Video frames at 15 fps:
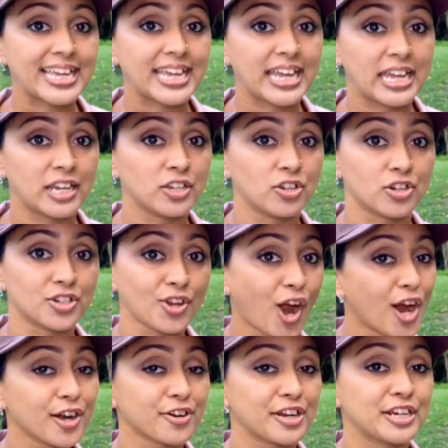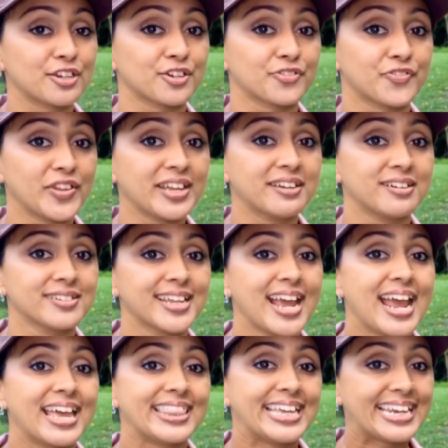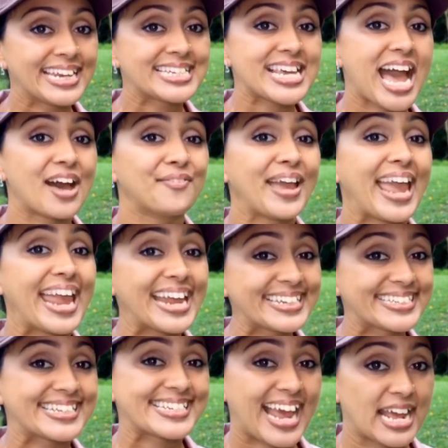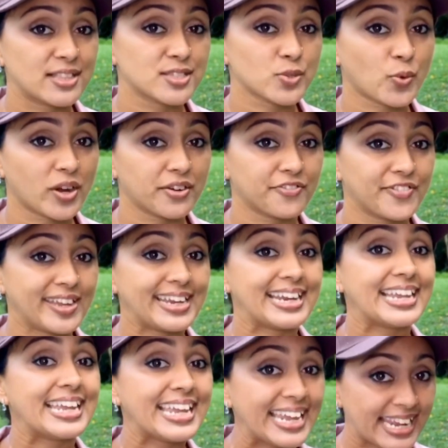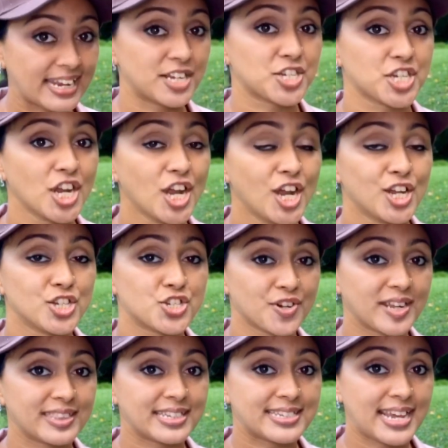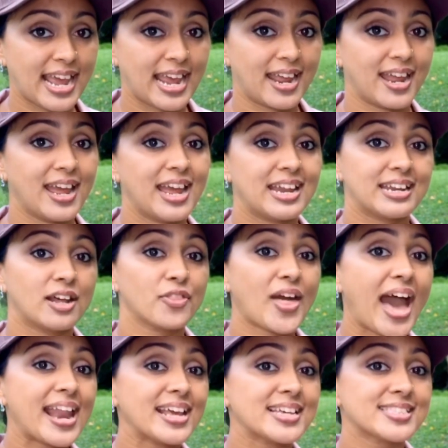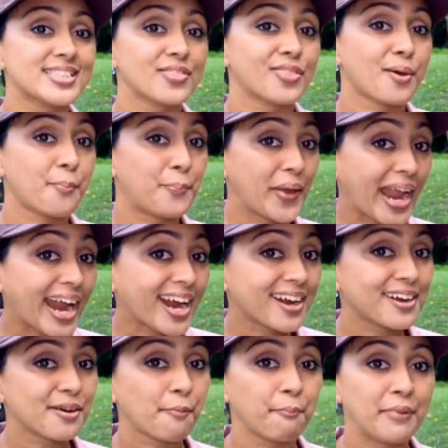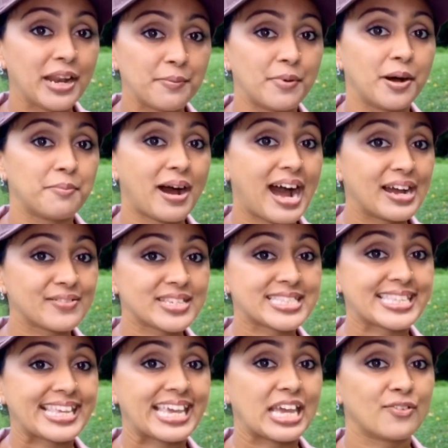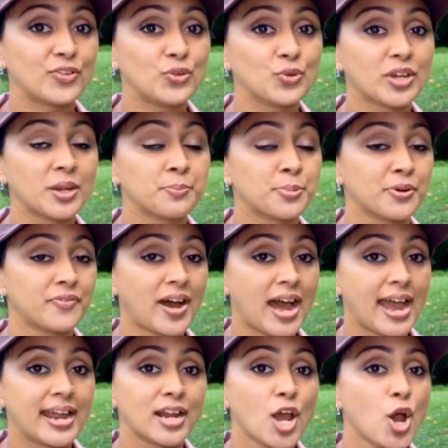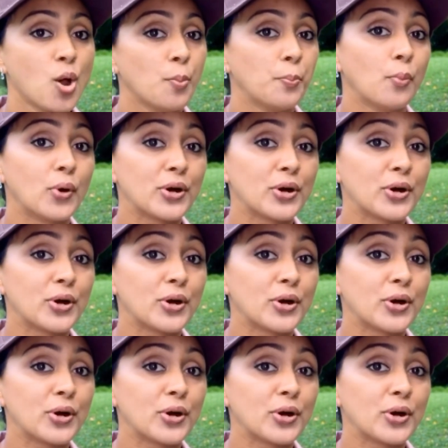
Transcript: in your yard or in your field, they need to have 8 to 10 square feet each during the day. Now that is the bare minimum. Obviously, if you can provide more